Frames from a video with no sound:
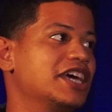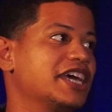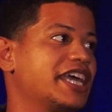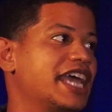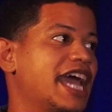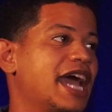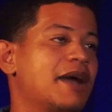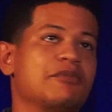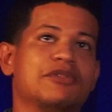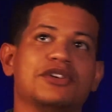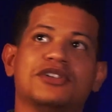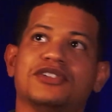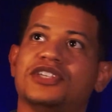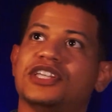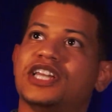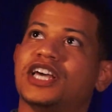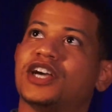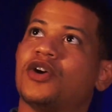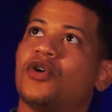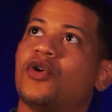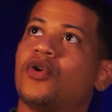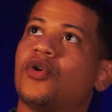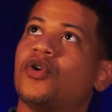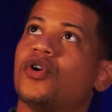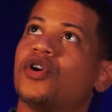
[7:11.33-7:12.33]
camera, you see like
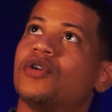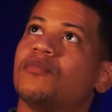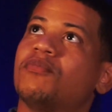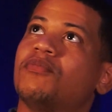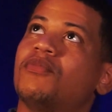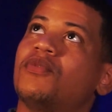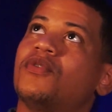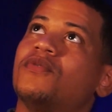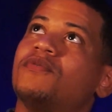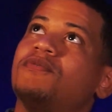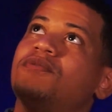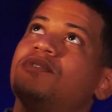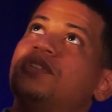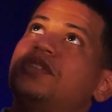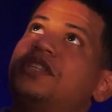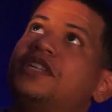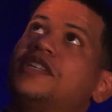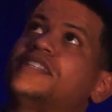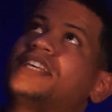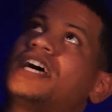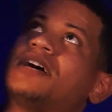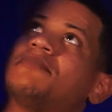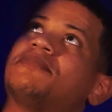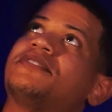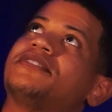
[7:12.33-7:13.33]
an orb move to the
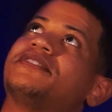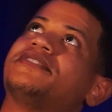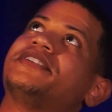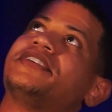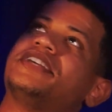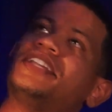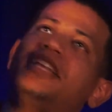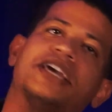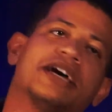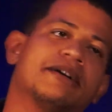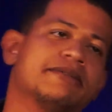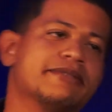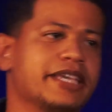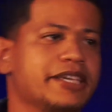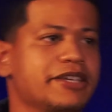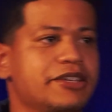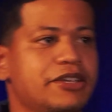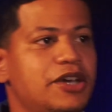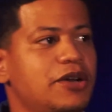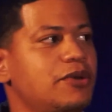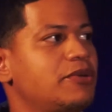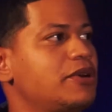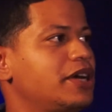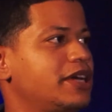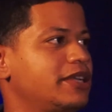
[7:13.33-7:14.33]
top of the ceiling. I was like, "You
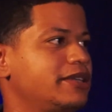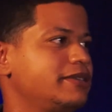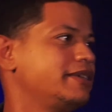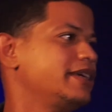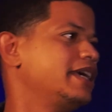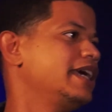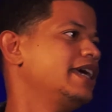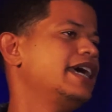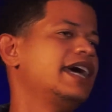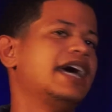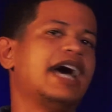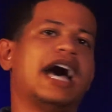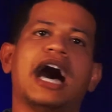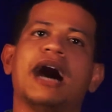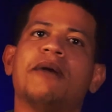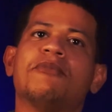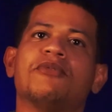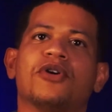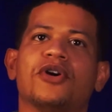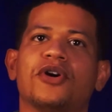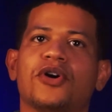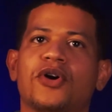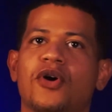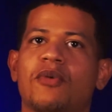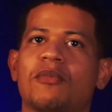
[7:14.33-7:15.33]
know what? I'm
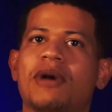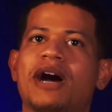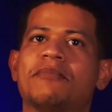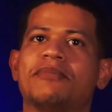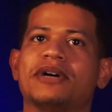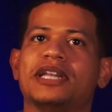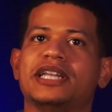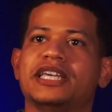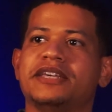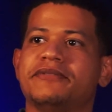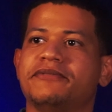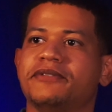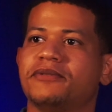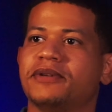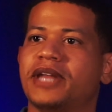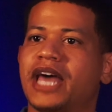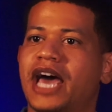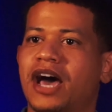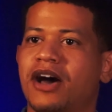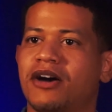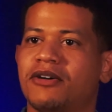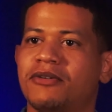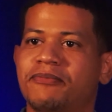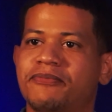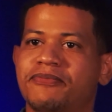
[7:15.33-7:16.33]
going home. I believe you
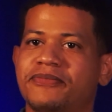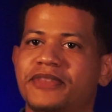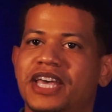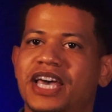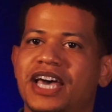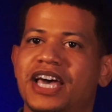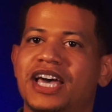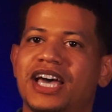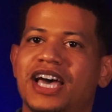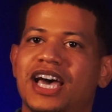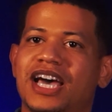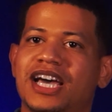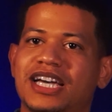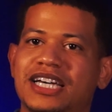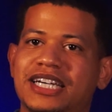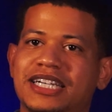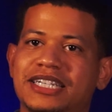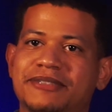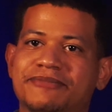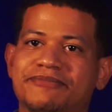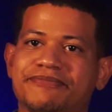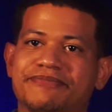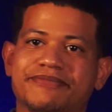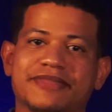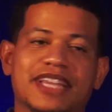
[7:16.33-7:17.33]
now."
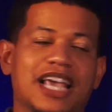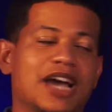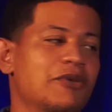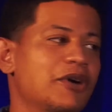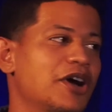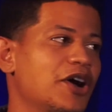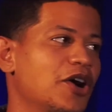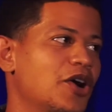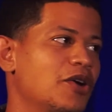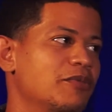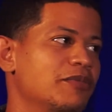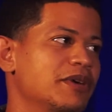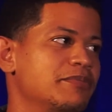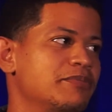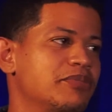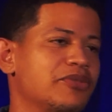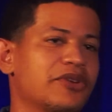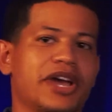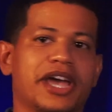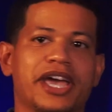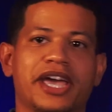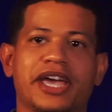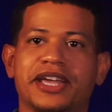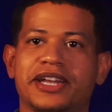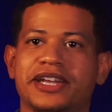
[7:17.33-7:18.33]
I went home and
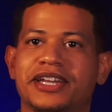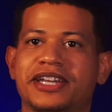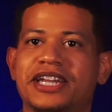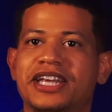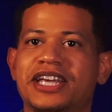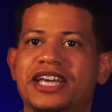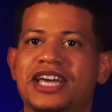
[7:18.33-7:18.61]
prayed.